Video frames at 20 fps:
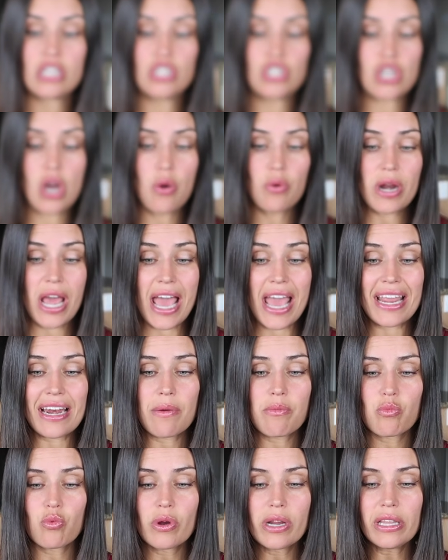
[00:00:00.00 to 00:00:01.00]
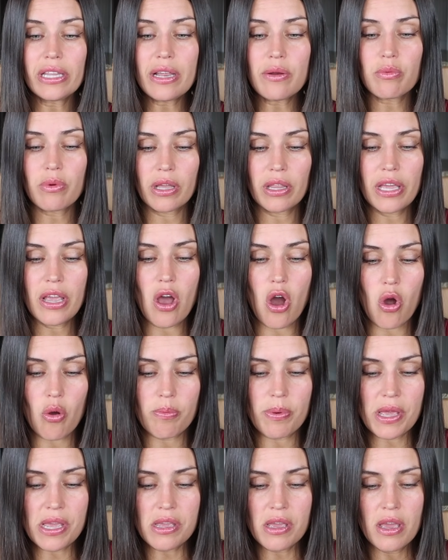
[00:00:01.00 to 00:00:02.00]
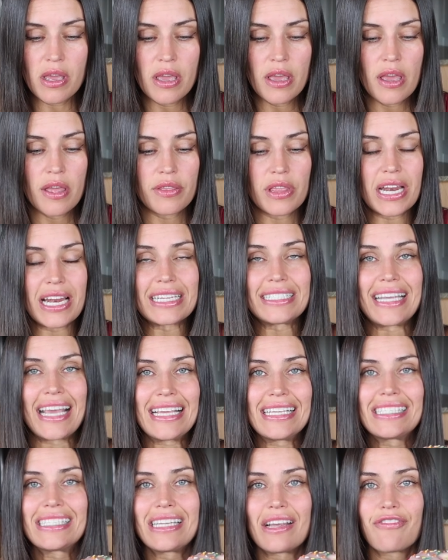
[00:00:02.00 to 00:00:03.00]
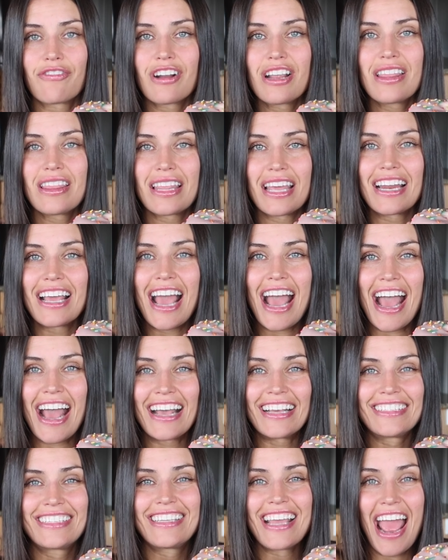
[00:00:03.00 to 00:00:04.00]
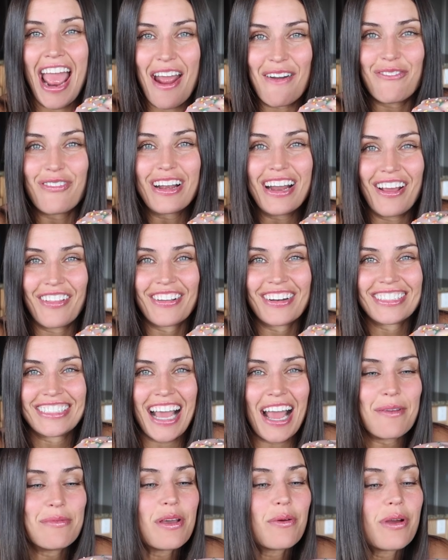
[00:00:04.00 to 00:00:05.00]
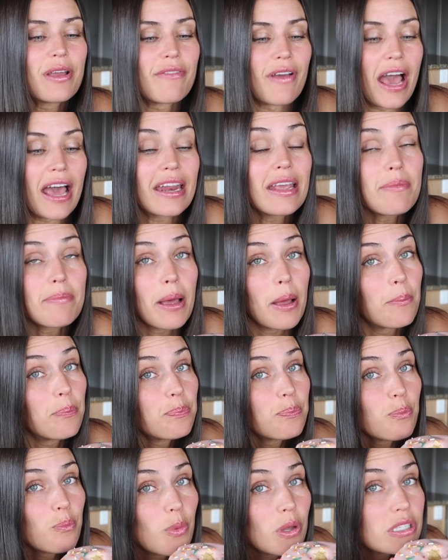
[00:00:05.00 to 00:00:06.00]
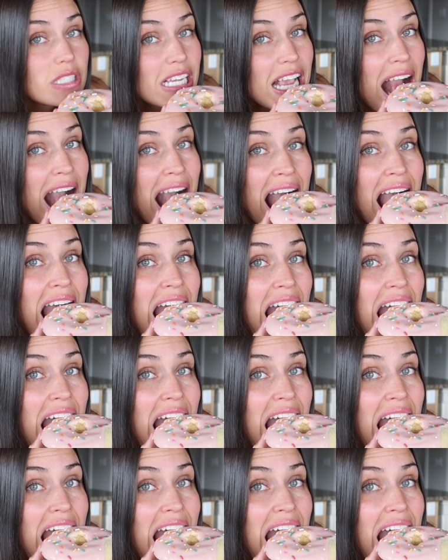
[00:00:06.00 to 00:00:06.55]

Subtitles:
donut, and I'm really hoping that it tastes different than it has every other time that we've had it, but we'll see.